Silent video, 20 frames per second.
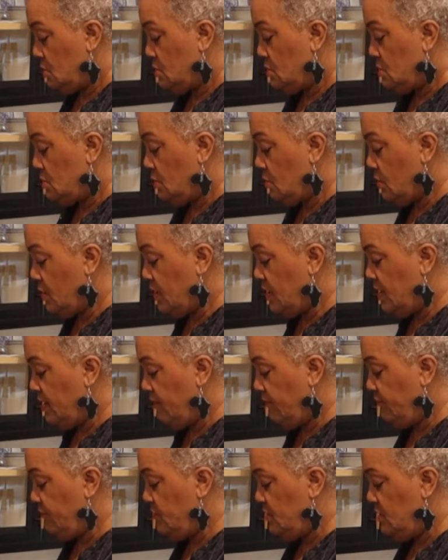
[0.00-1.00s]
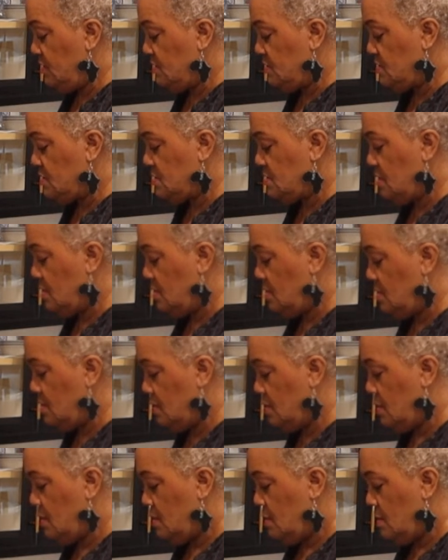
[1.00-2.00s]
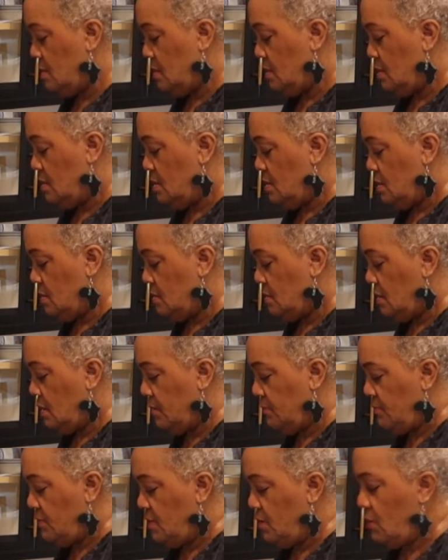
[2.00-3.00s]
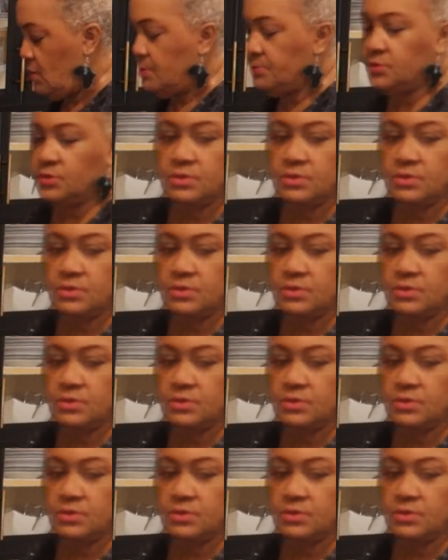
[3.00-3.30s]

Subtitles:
So I have this. Now I'm